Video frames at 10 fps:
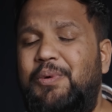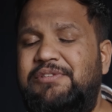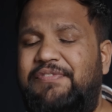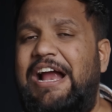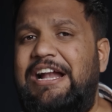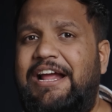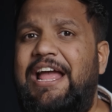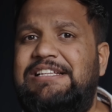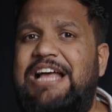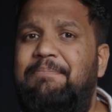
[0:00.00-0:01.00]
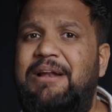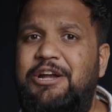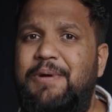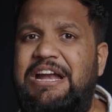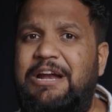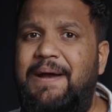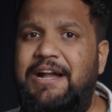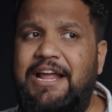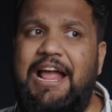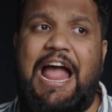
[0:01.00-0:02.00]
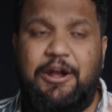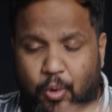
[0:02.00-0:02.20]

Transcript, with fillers: was filed against Apple in 2020, and